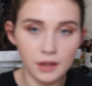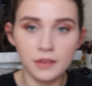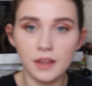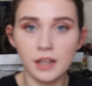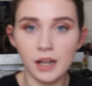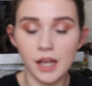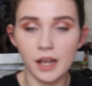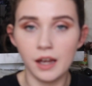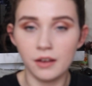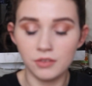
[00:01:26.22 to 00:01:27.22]
And then I
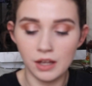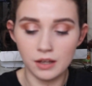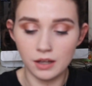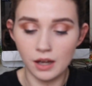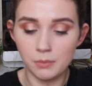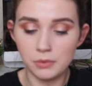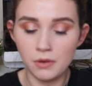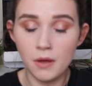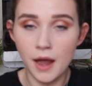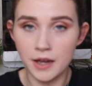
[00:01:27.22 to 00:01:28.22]
have a
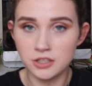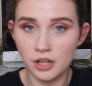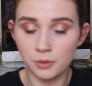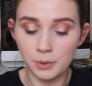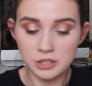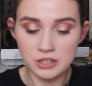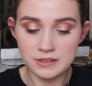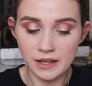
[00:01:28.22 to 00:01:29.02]
couple eyeshadow brushes.